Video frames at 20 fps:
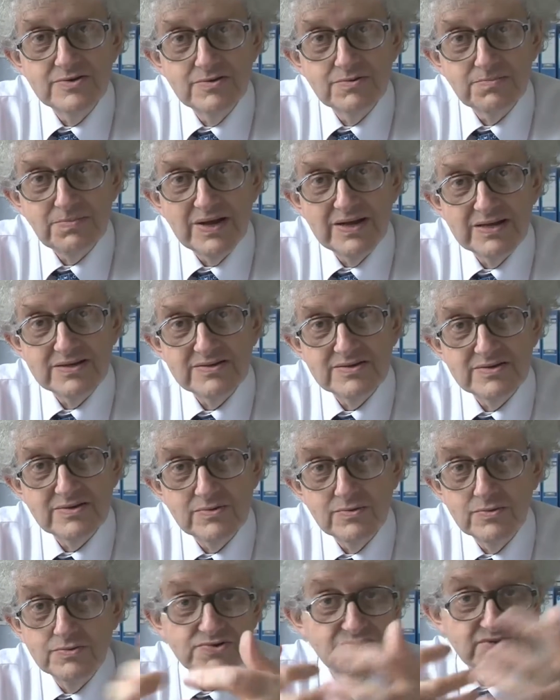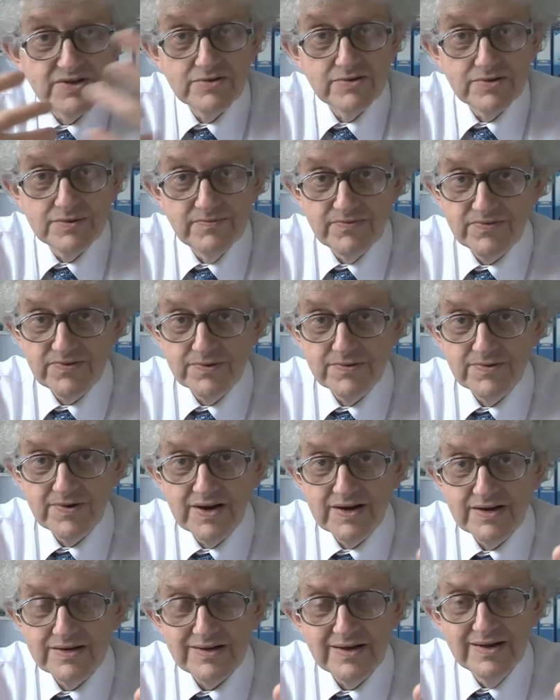toothpaste or sodium
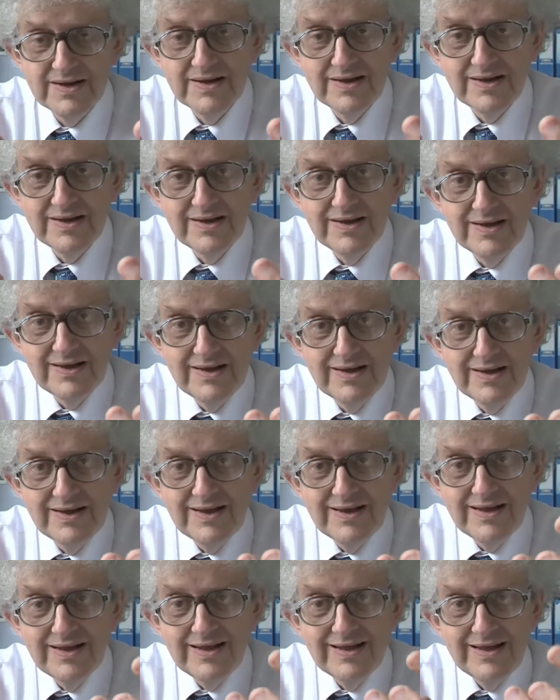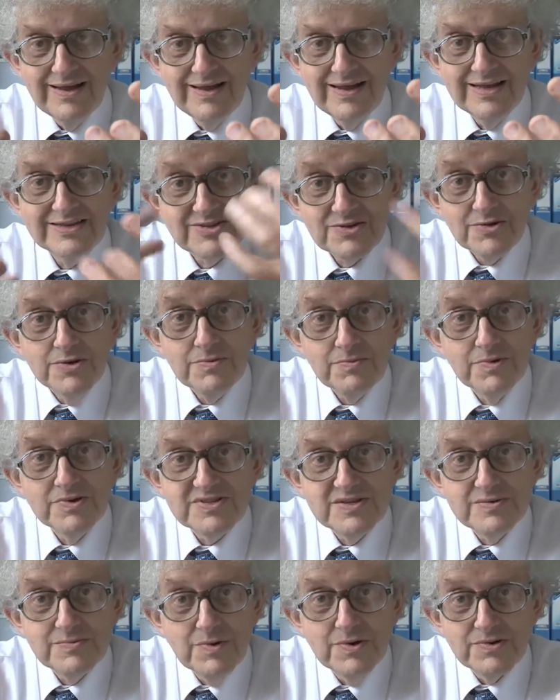fluoride, it's got
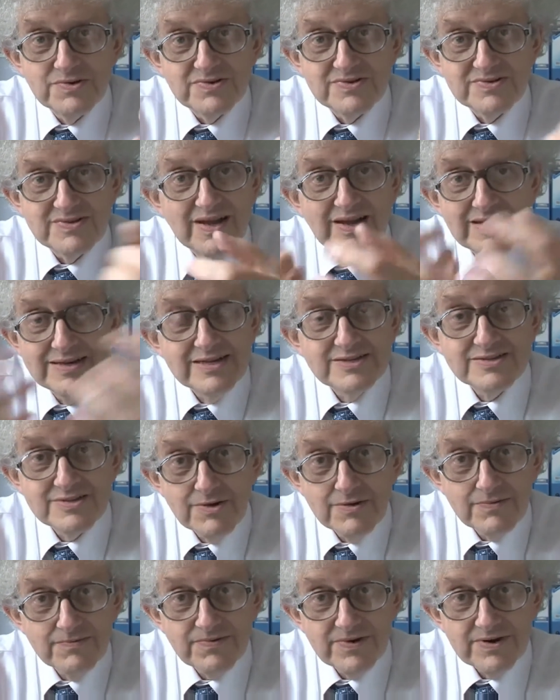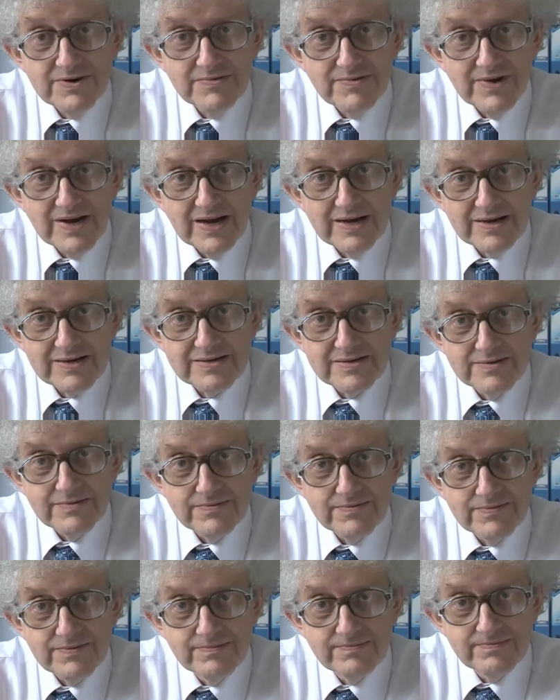what it wants and it's not very
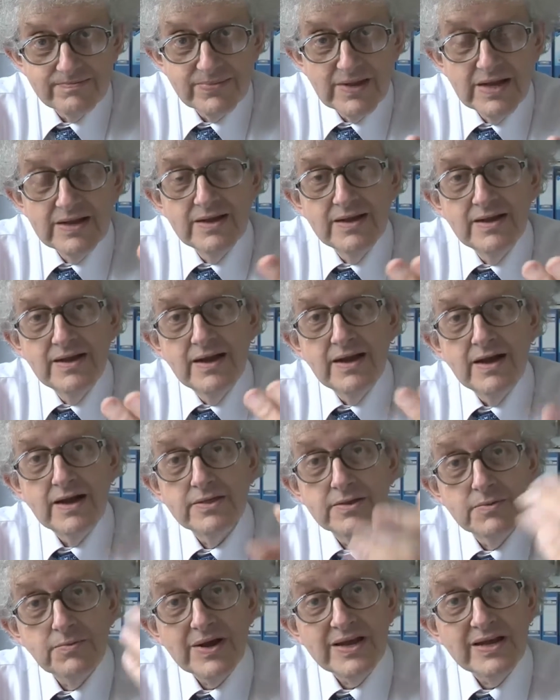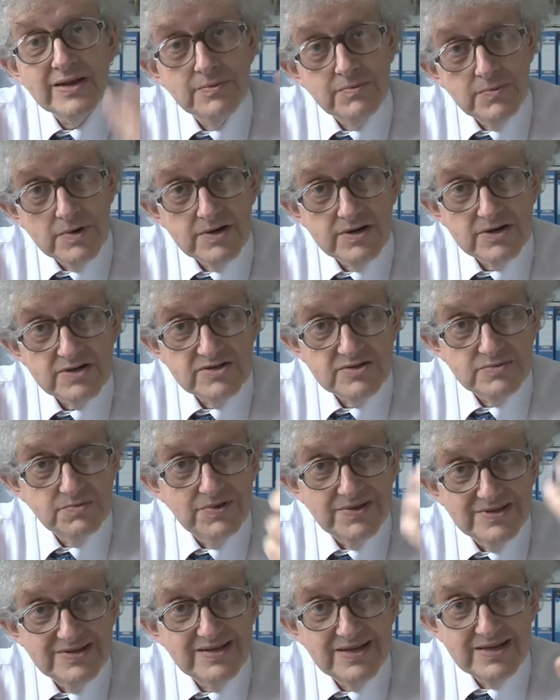reactive. And the way it works
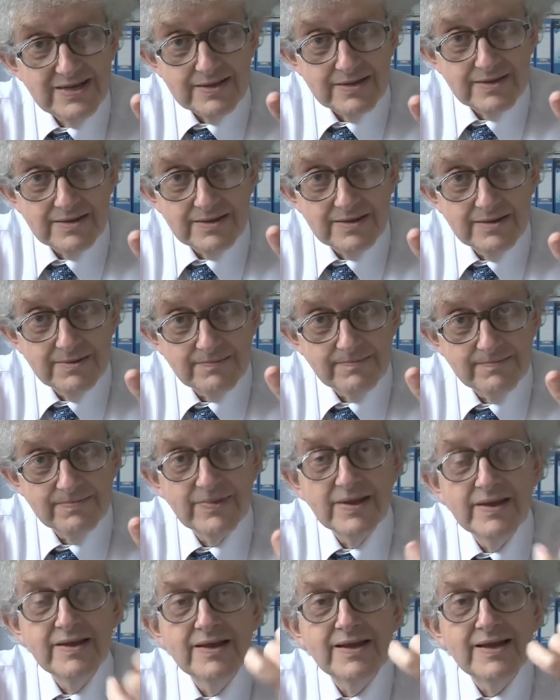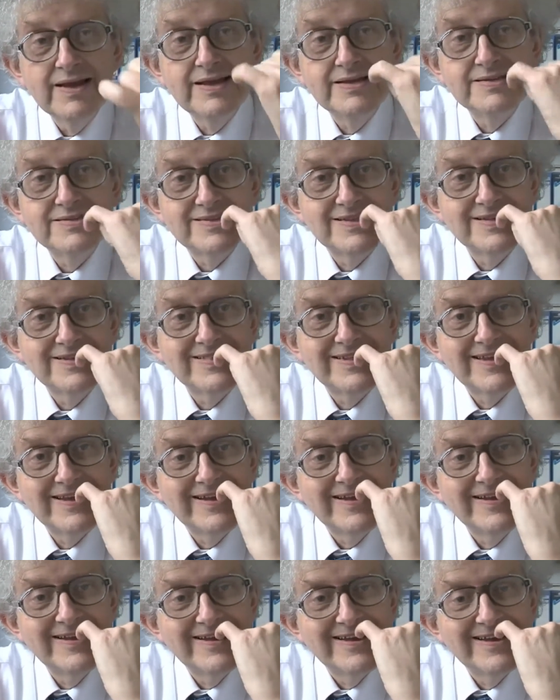with teeth is that
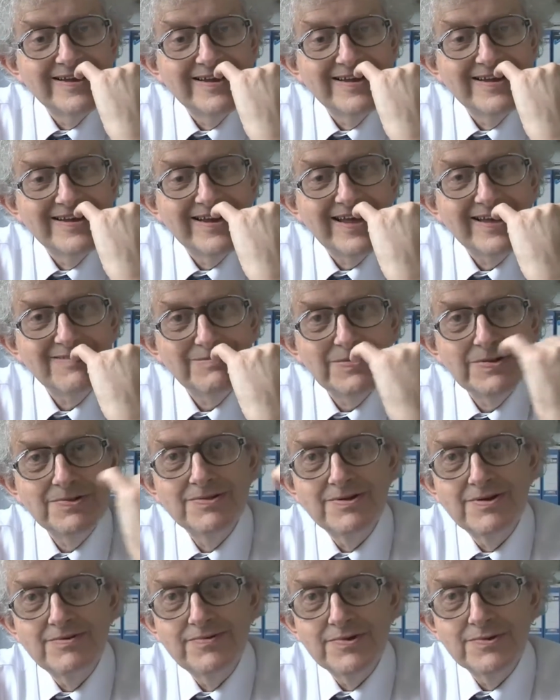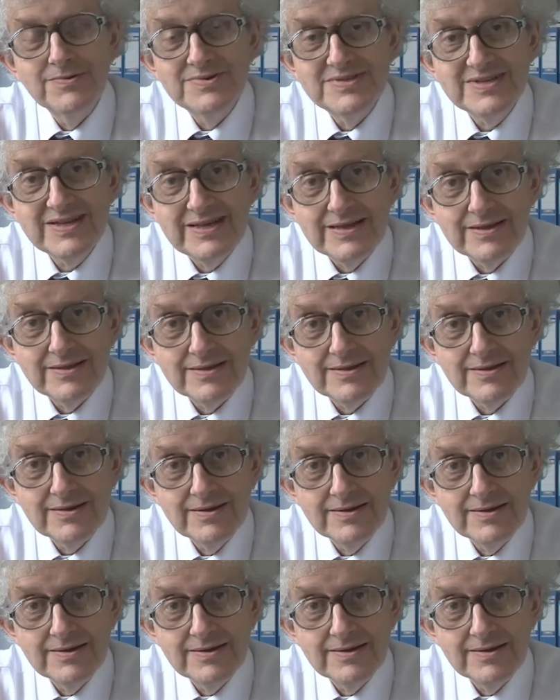the enamel of your teeth